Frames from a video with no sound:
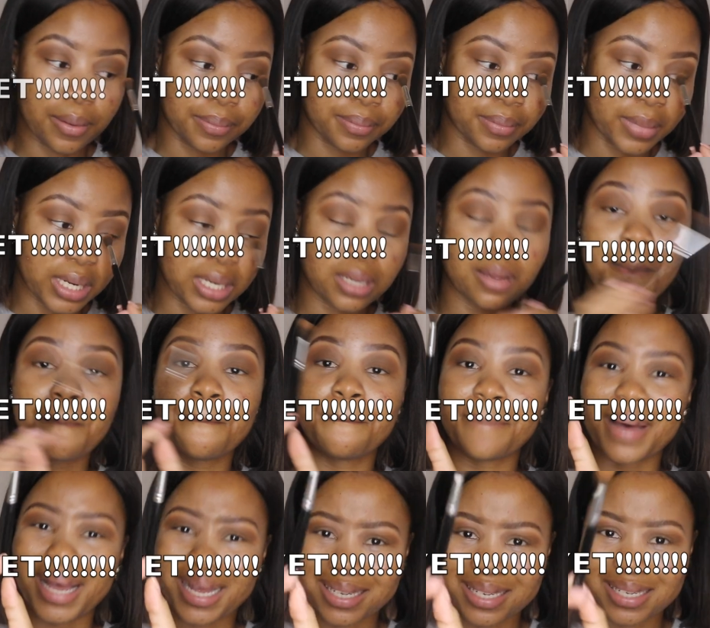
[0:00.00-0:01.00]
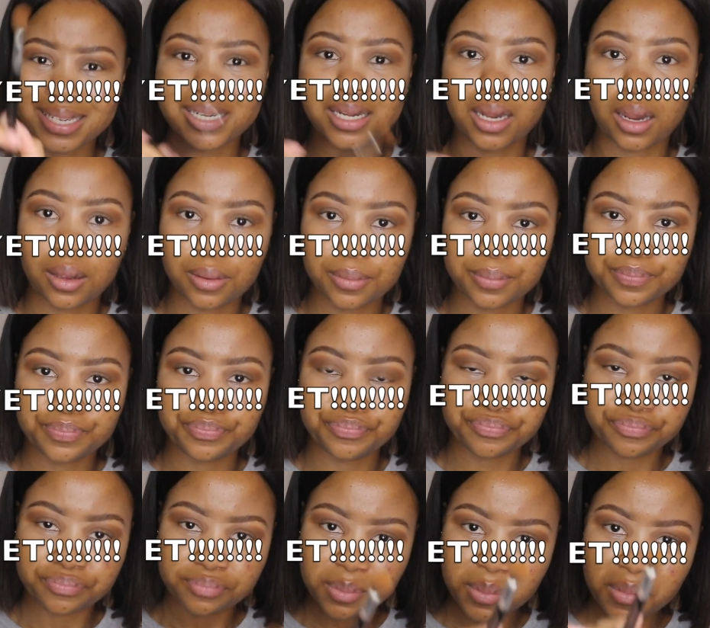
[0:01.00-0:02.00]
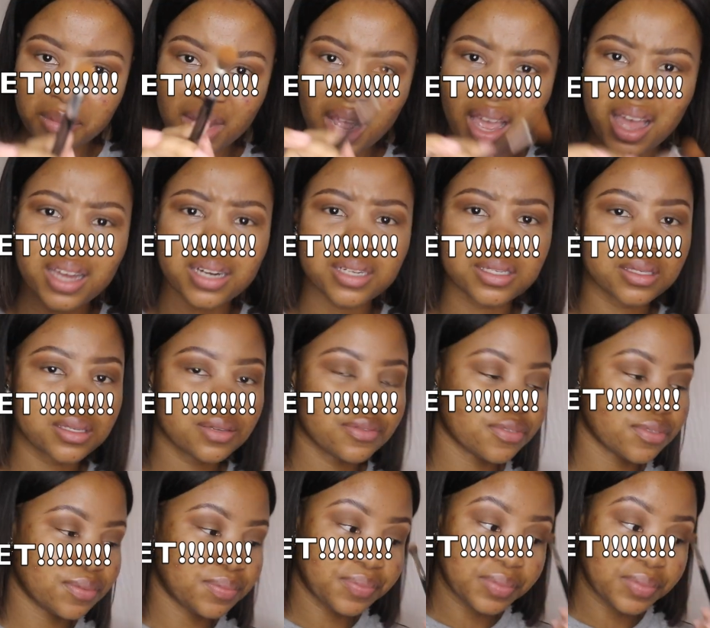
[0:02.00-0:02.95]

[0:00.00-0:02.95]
money, but I receive.